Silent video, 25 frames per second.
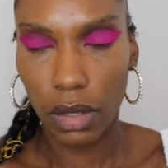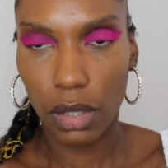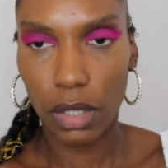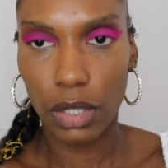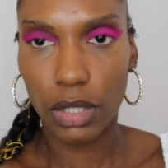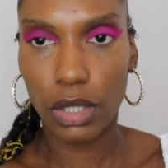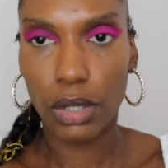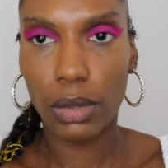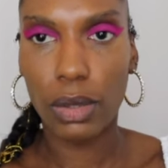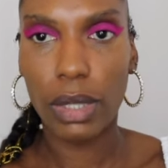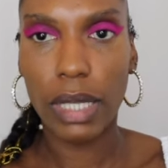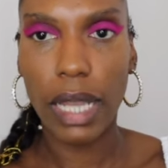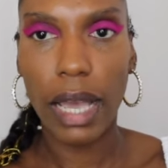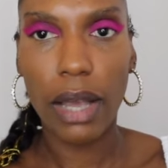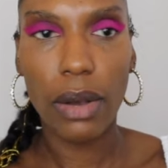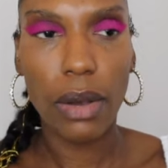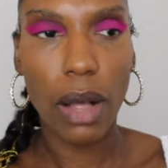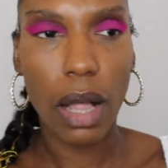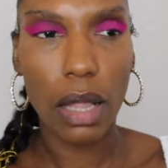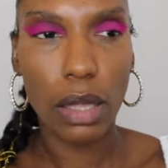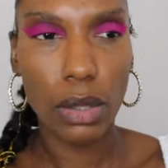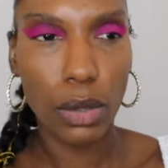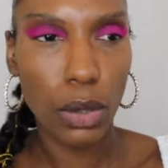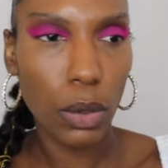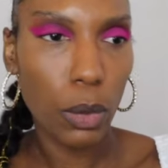So now
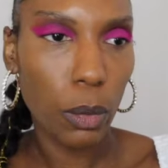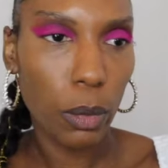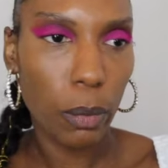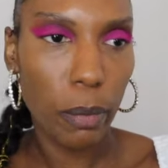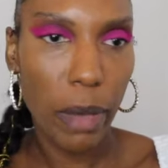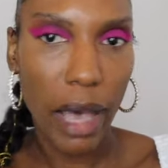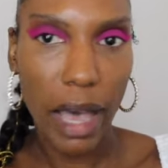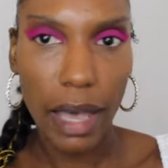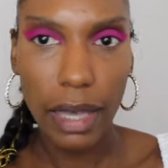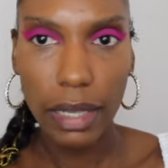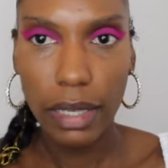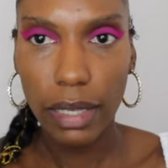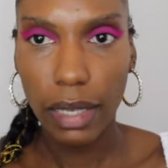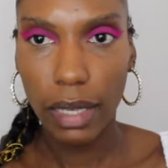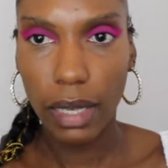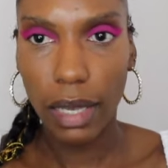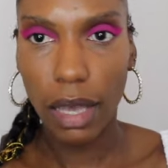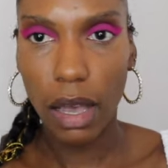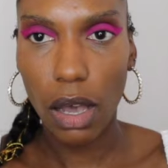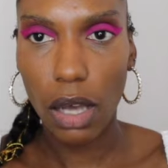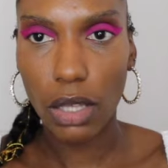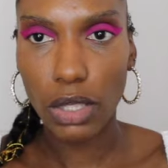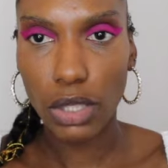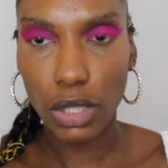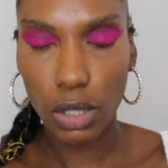I'll go back
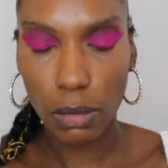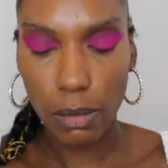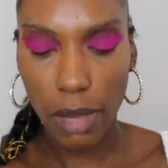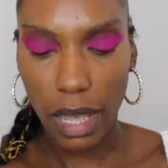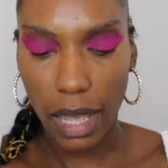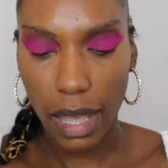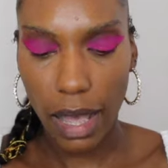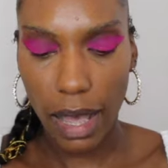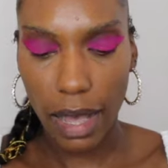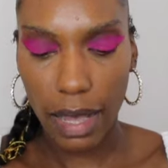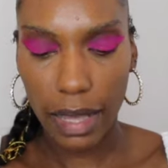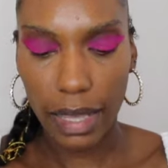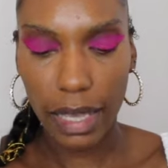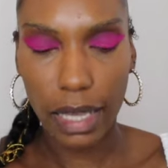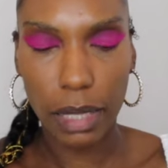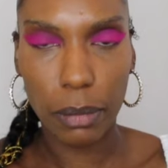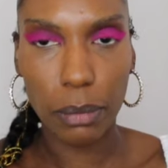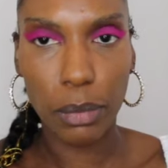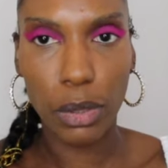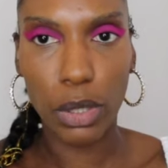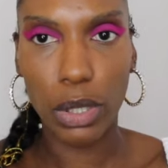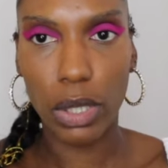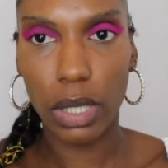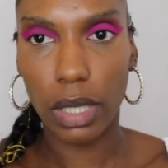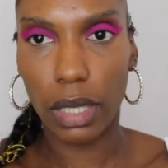under my eye and
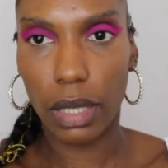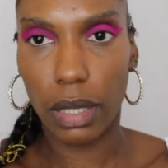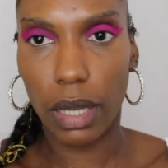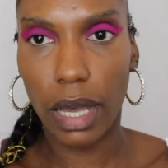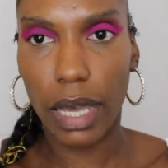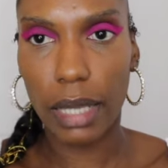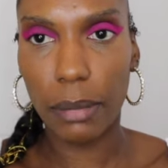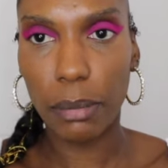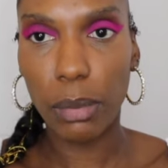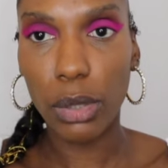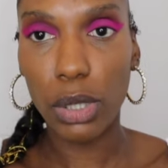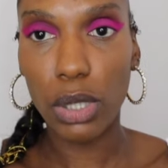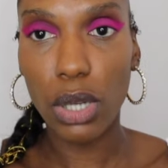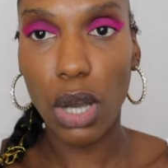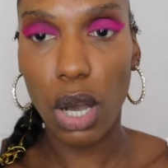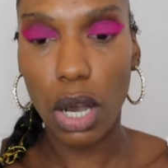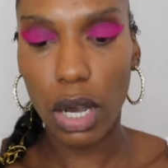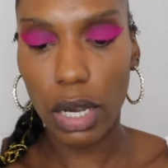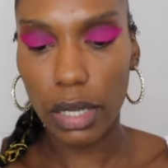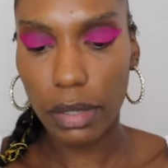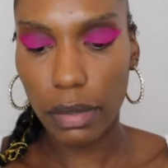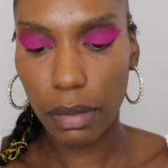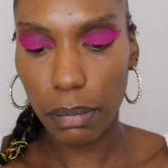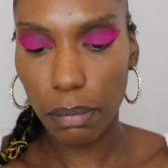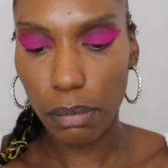put
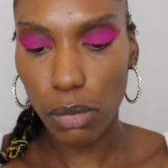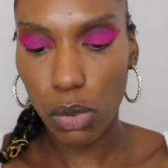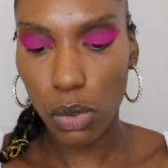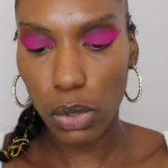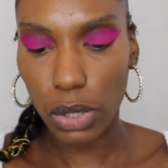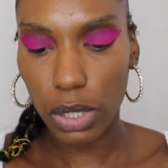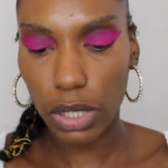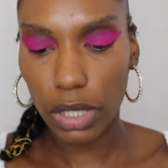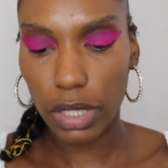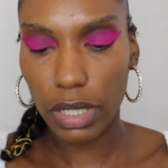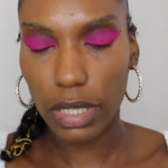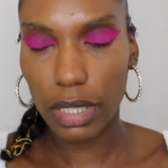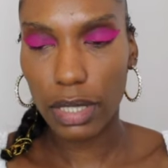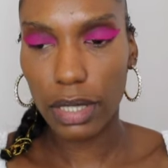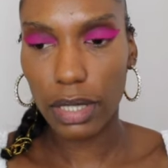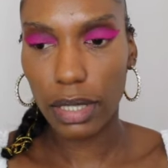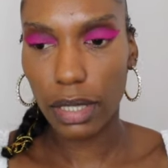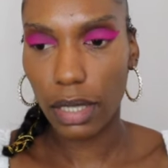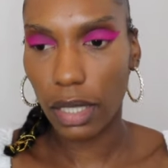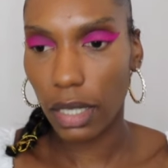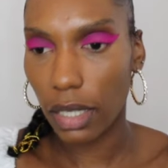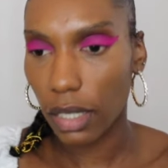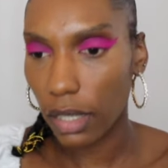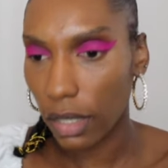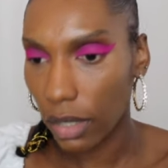on more
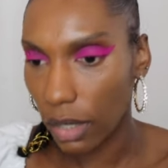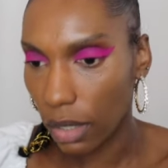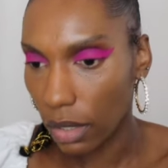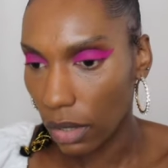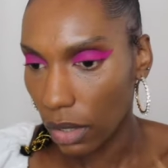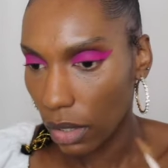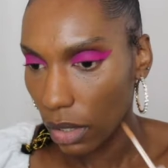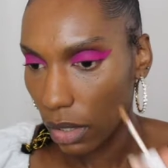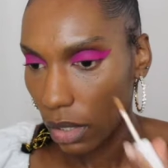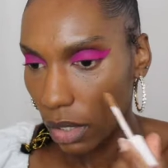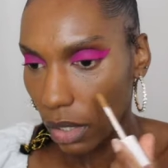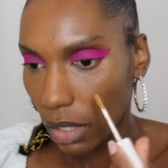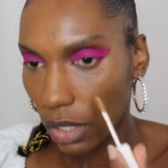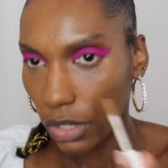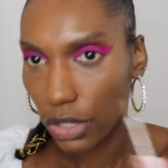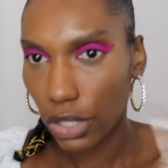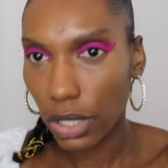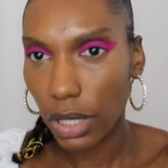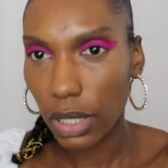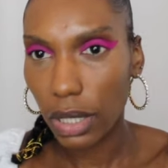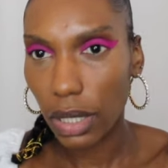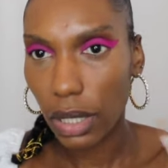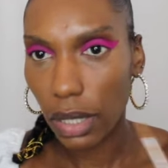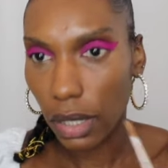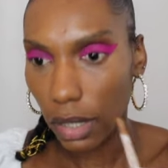concealer,
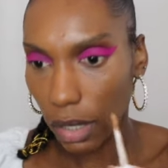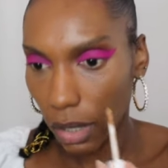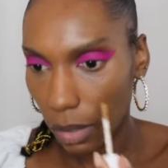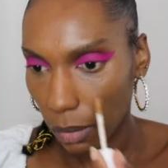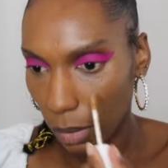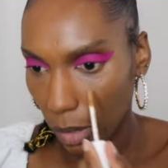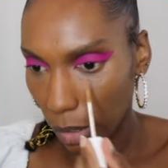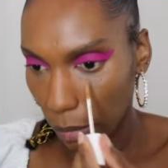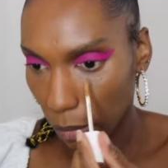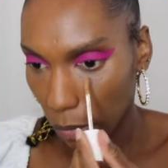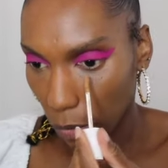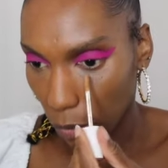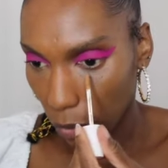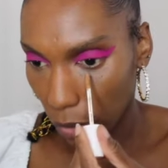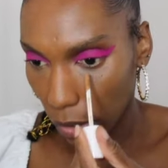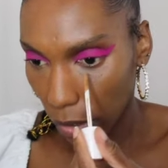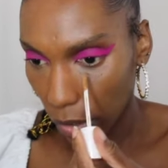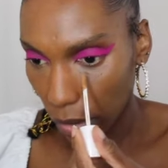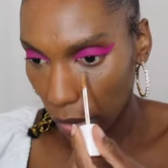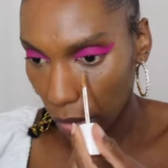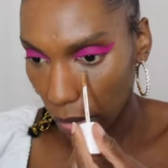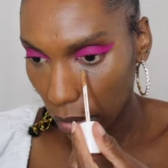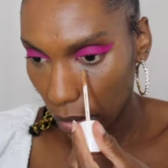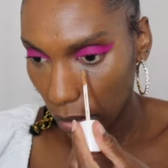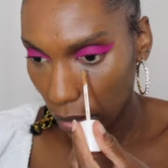just a little bit more
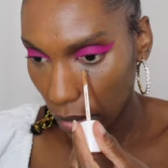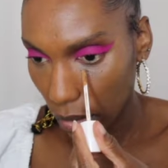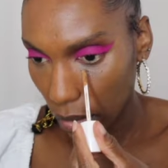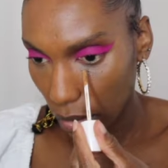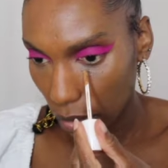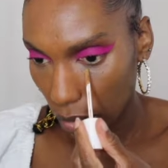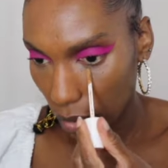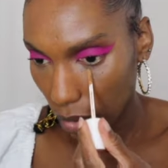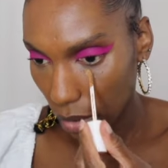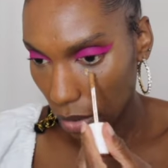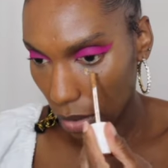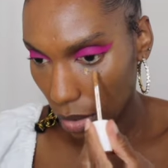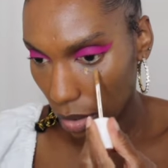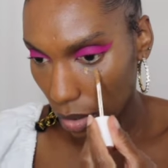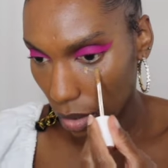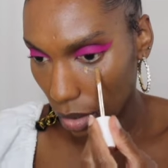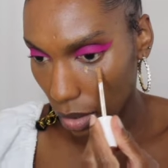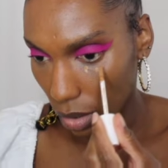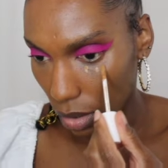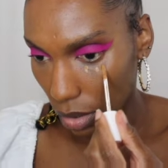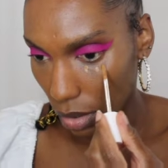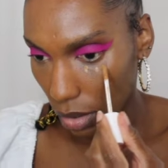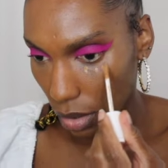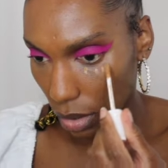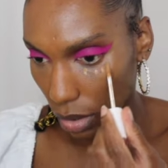
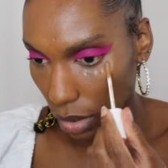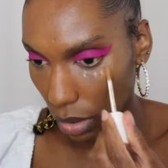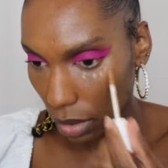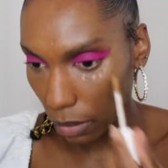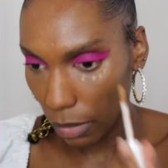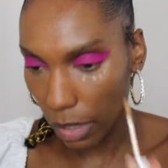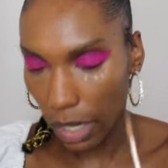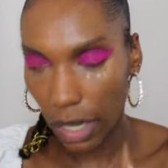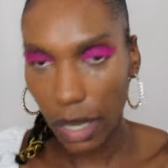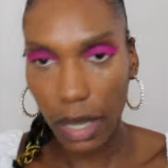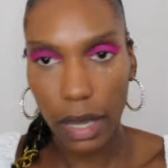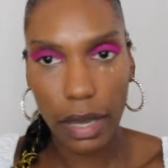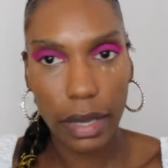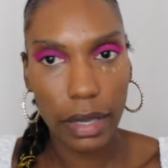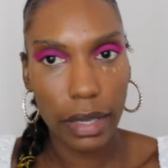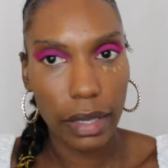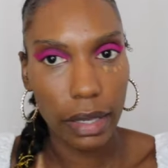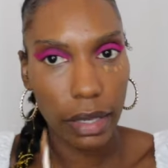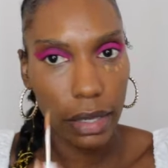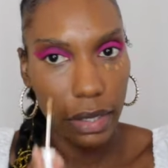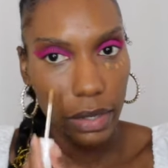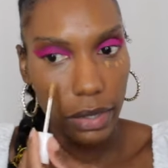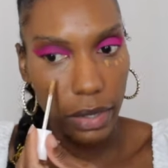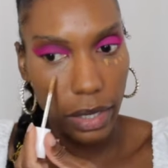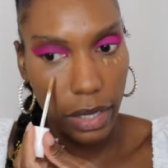in my eye
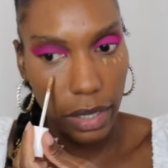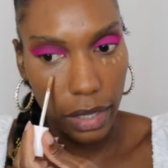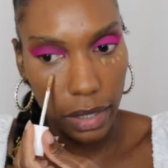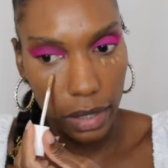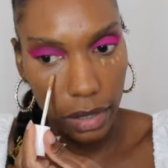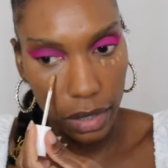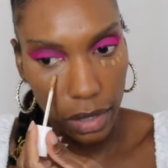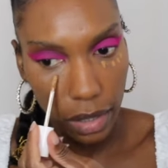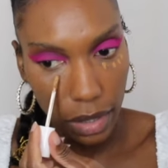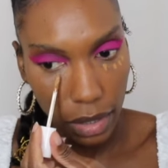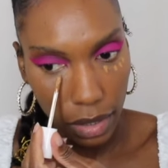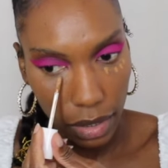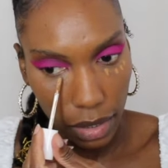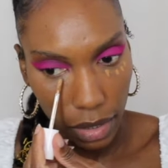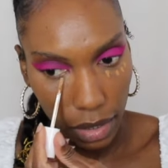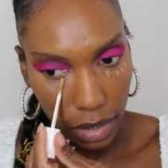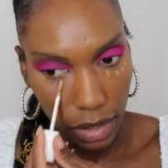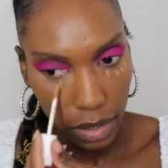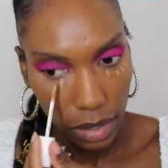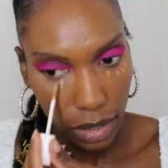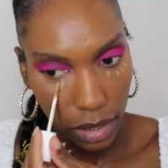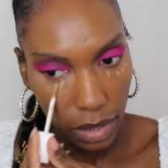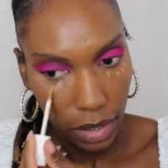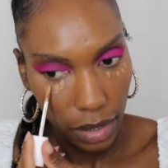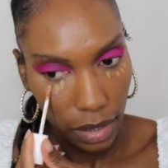area
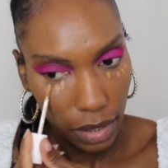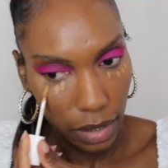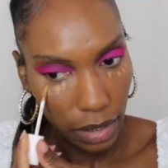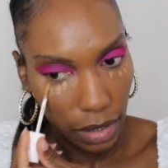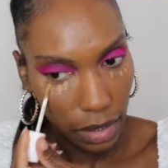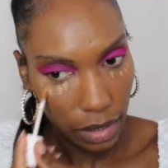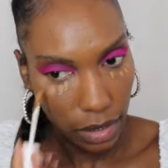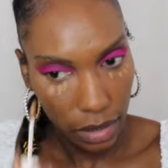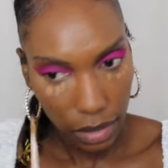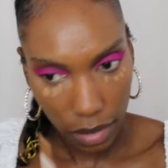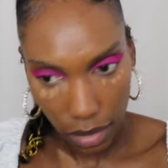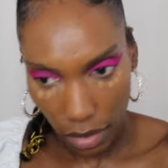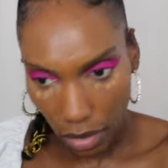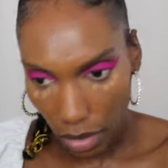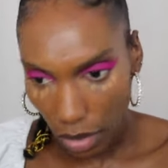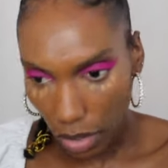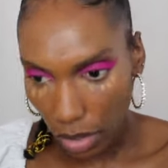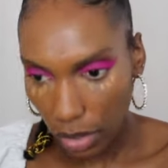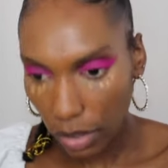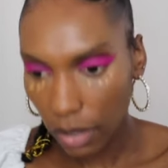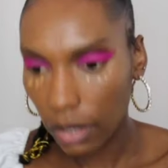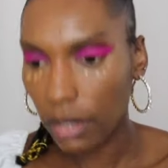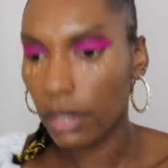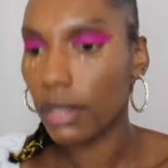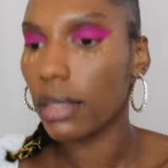and all
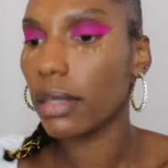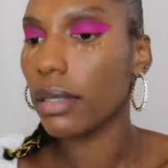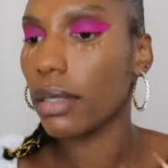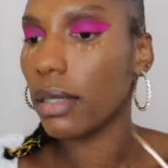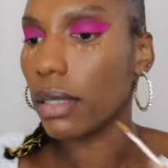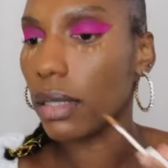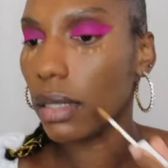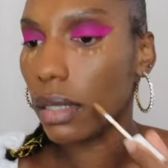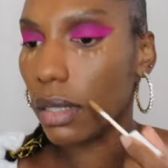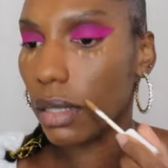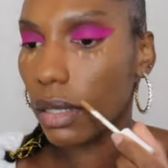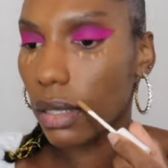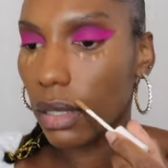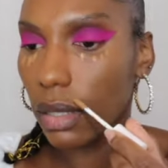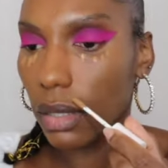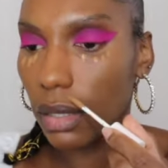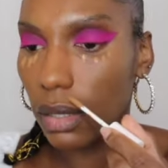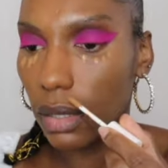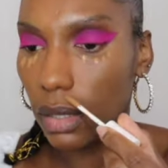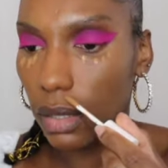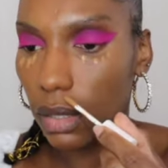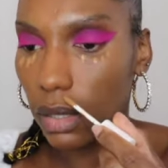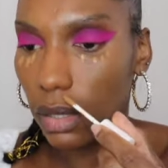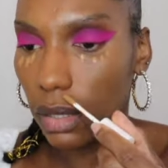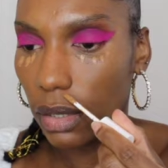the
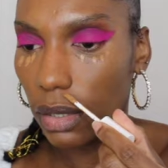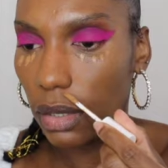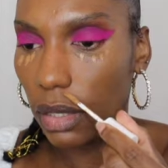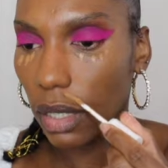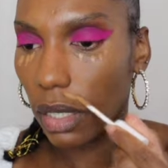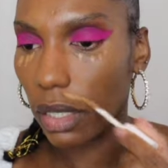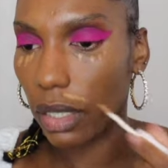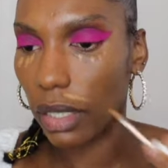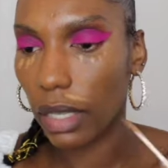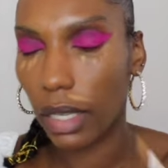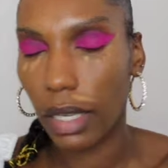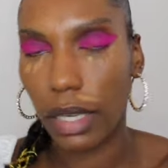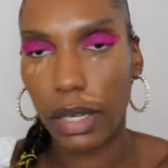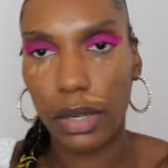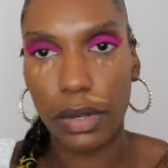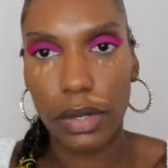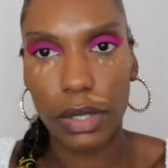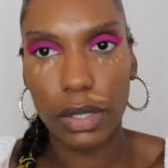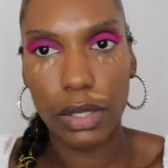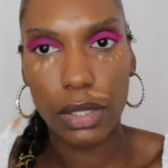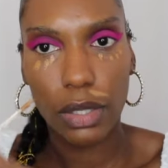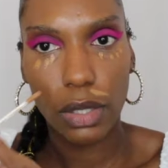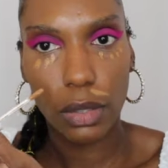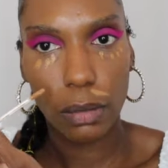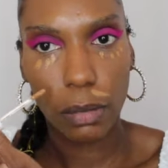dark
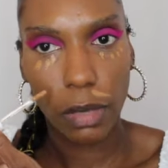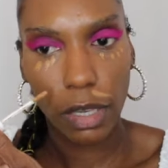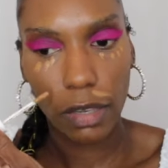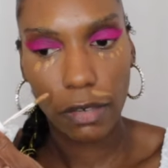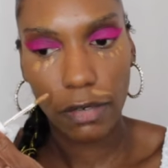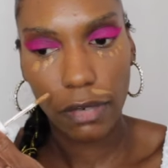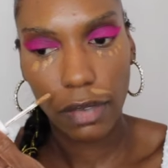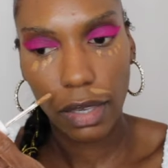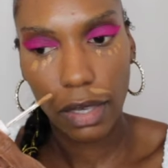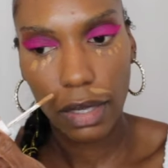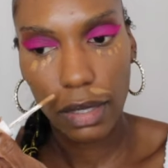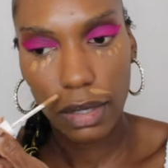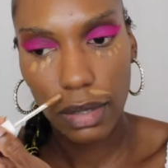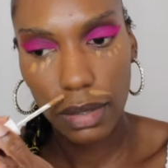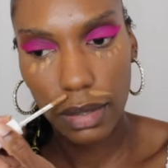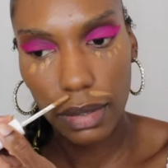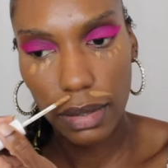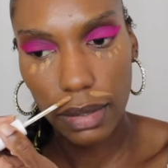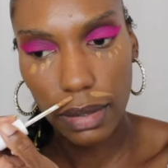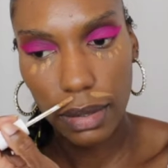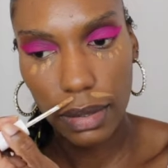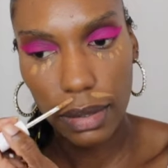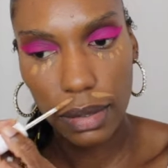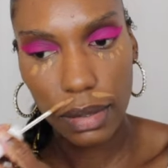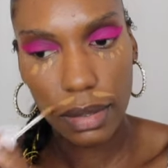areas on my
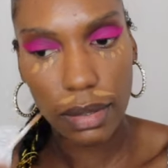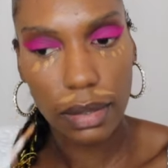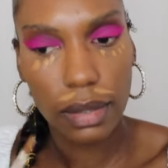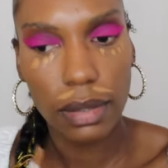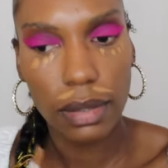face.